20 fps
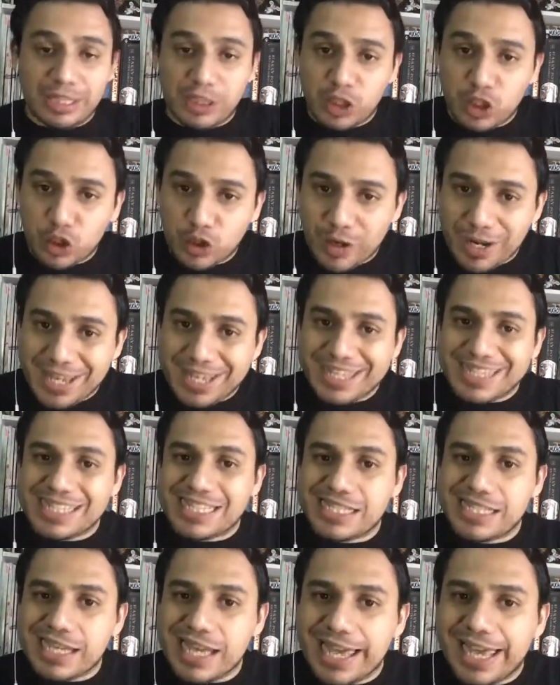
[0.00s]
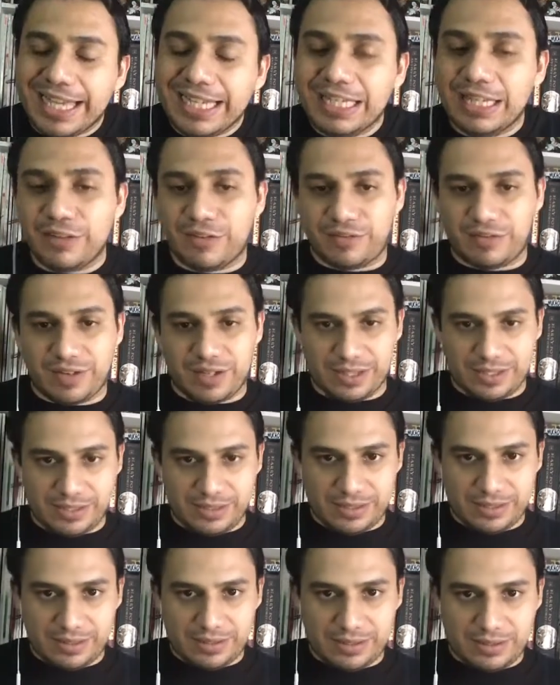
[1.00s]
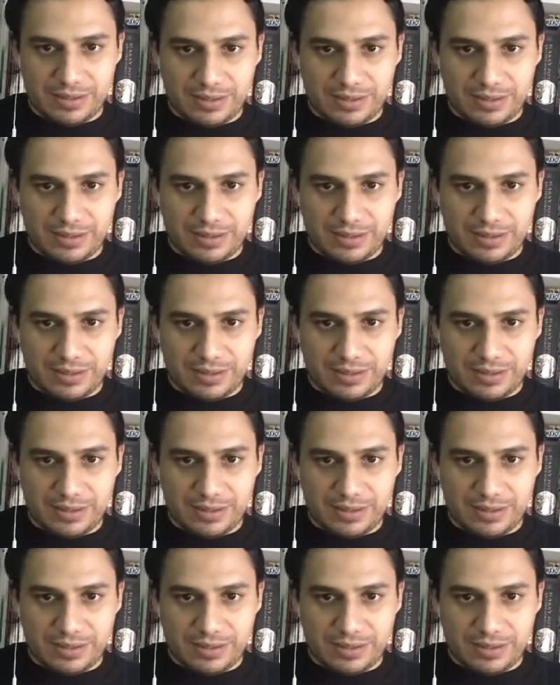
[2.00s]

trains elephants.